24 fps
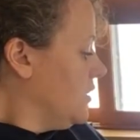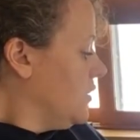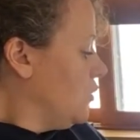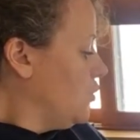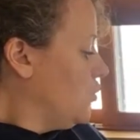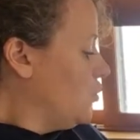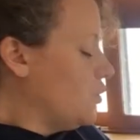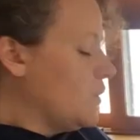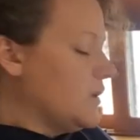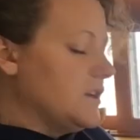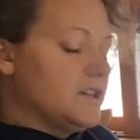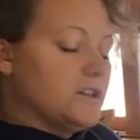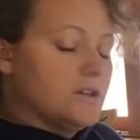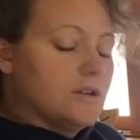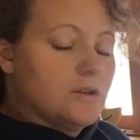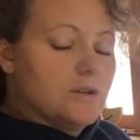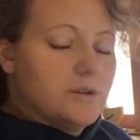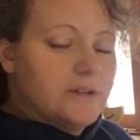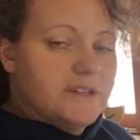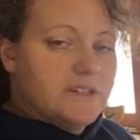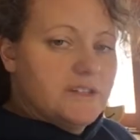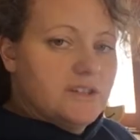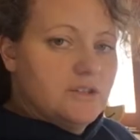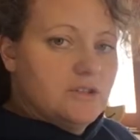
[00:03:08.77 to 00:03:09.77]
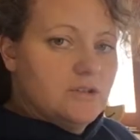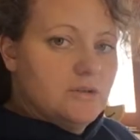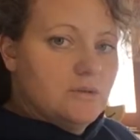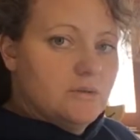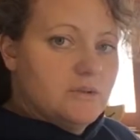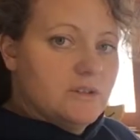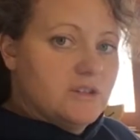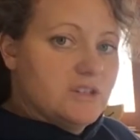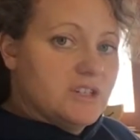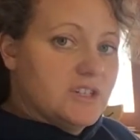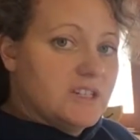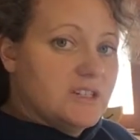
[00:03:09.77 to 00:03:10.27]
What you're going to do
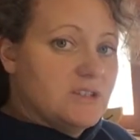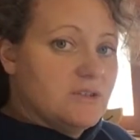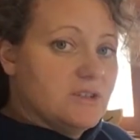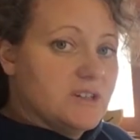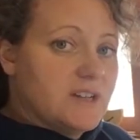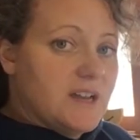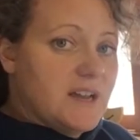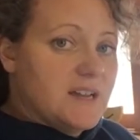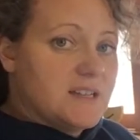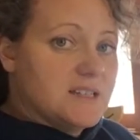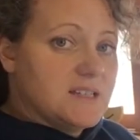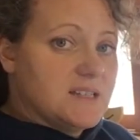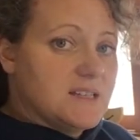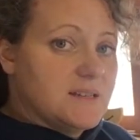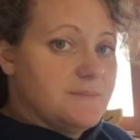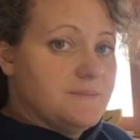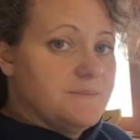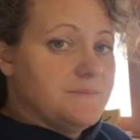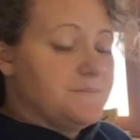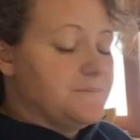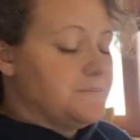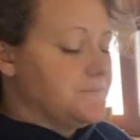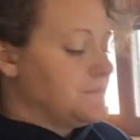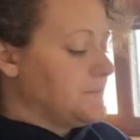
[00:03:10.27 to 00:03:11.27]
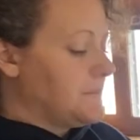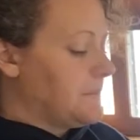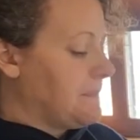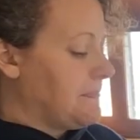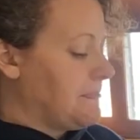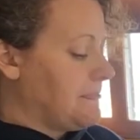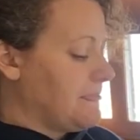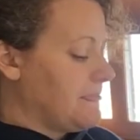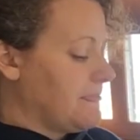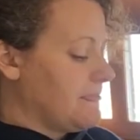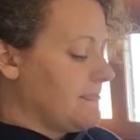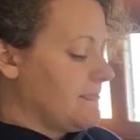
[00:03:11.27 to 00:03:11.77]
with your citric acid
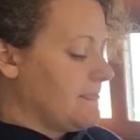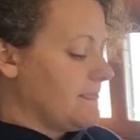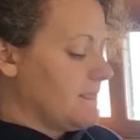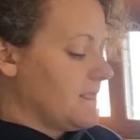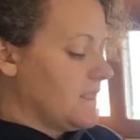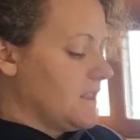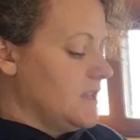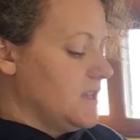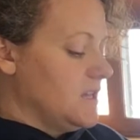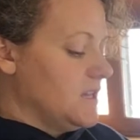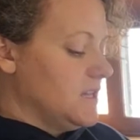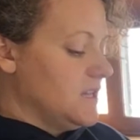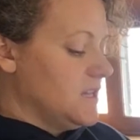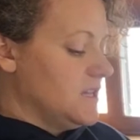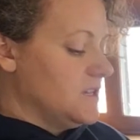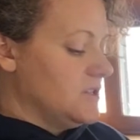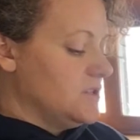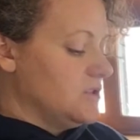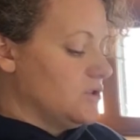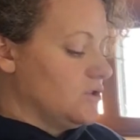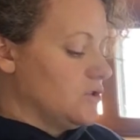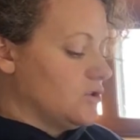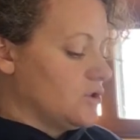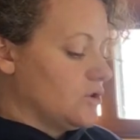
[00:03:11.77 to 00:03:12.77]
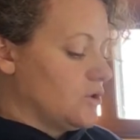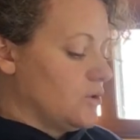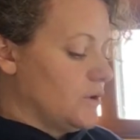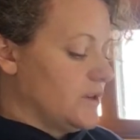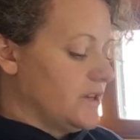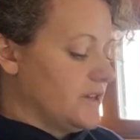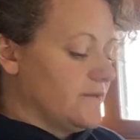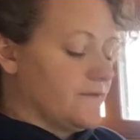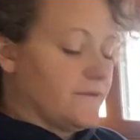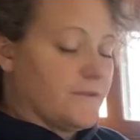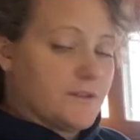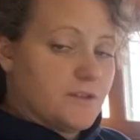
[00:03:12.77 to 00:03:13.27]
is you're
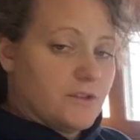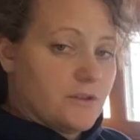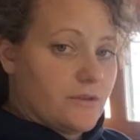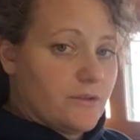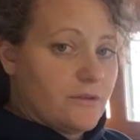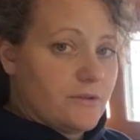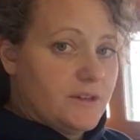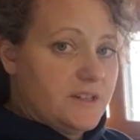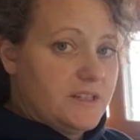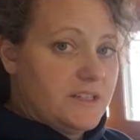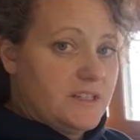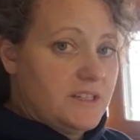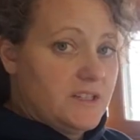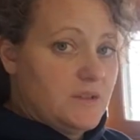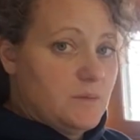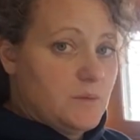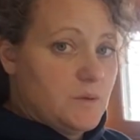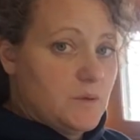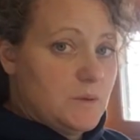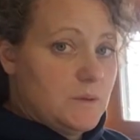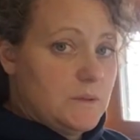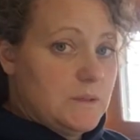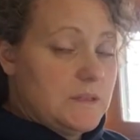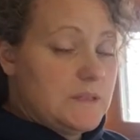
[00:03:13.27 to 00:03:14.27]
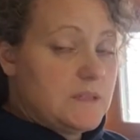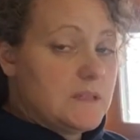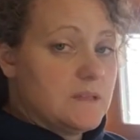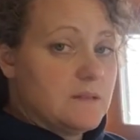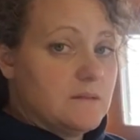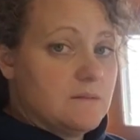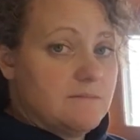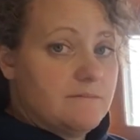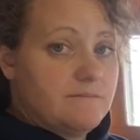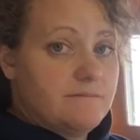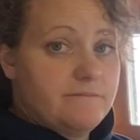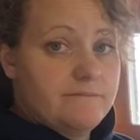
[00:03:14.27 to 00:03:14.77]
going for three
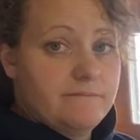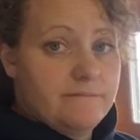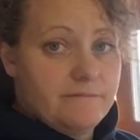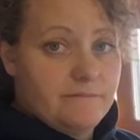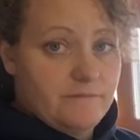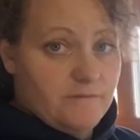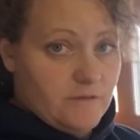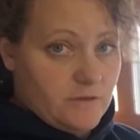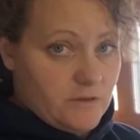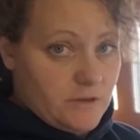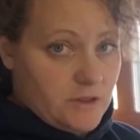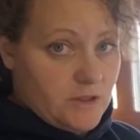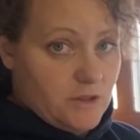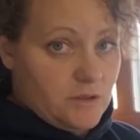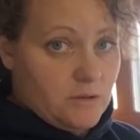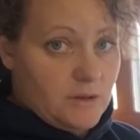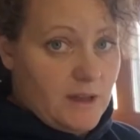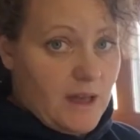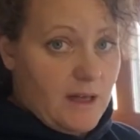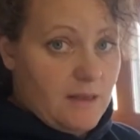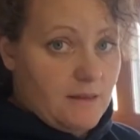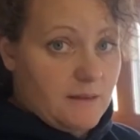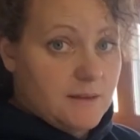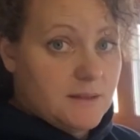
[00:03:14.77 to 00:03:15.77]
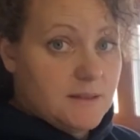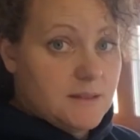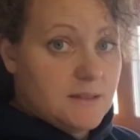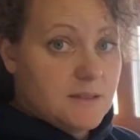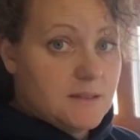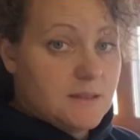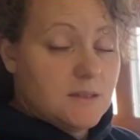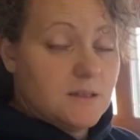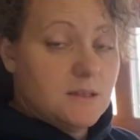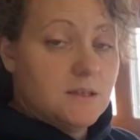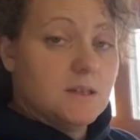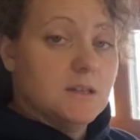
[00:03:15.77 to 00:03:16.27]
teaspoons for the two
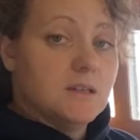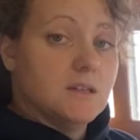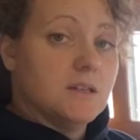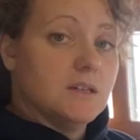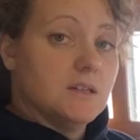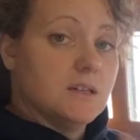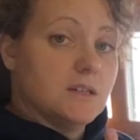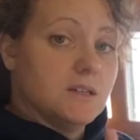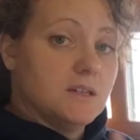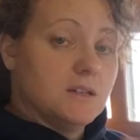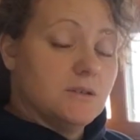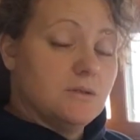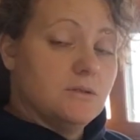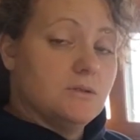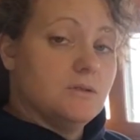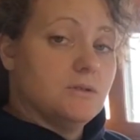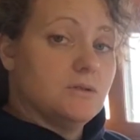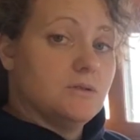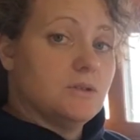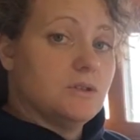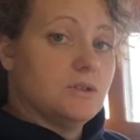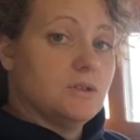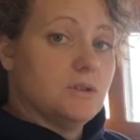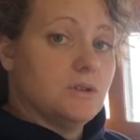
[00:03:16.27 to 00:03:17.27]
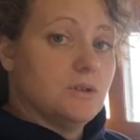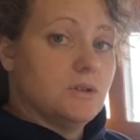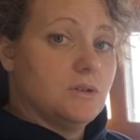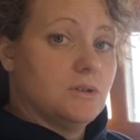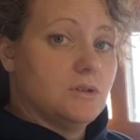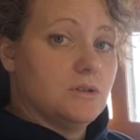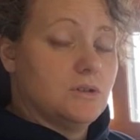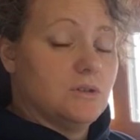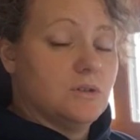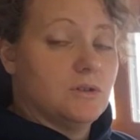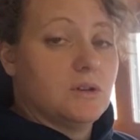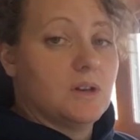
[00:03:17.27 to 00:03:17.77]
gallons, you're gonna use
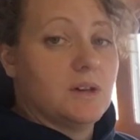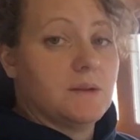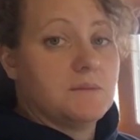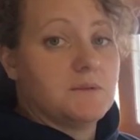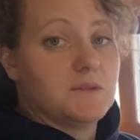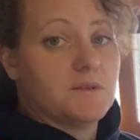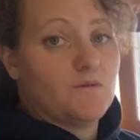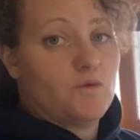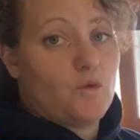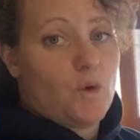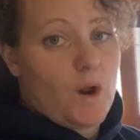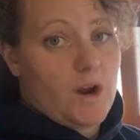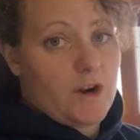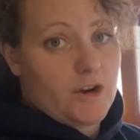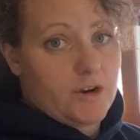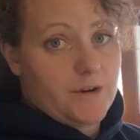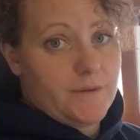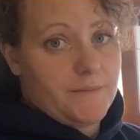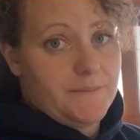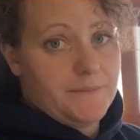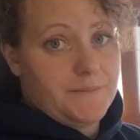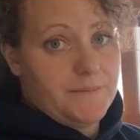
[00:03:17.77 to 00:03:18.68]
two cups of water